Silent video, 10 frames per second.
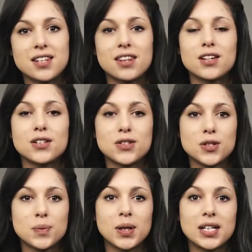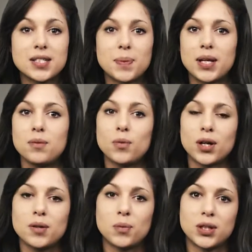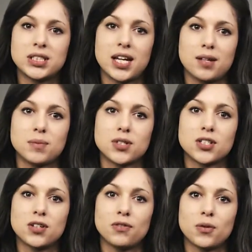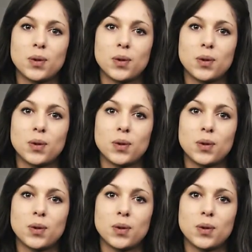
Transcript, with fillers: that the consumer is spending more and more time searching for